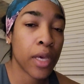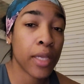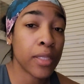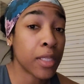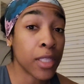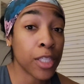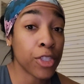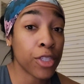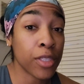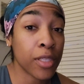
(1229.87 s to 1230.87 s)
as
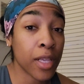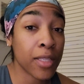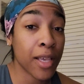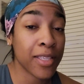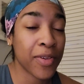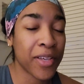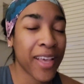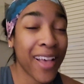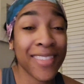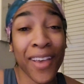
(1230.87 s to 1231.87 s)
delicious as
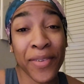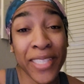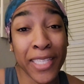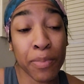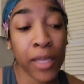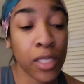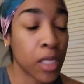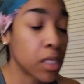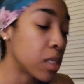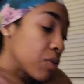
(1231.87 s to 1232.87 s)
I was
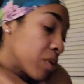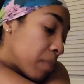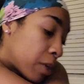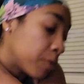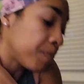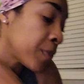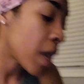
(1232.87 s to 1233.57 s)
expecting. It doesn't really matter.